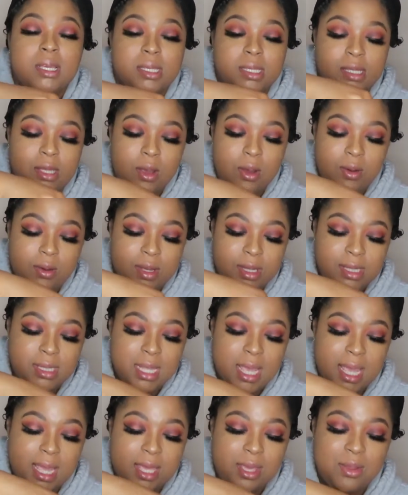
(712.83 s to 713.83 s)
So
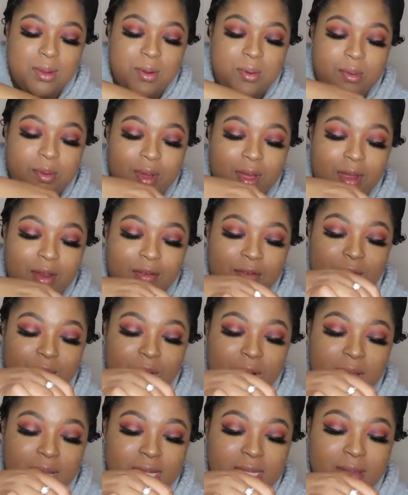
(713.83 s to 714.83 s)
it's like you don't want your
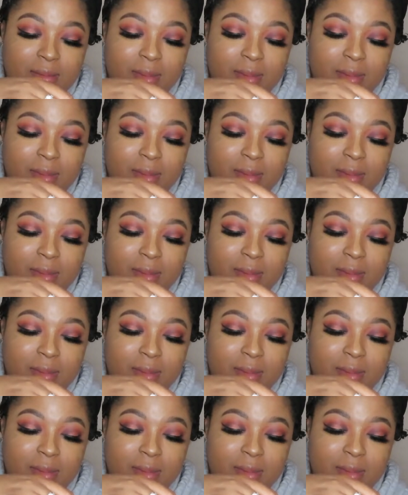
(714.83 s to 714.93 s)
forehead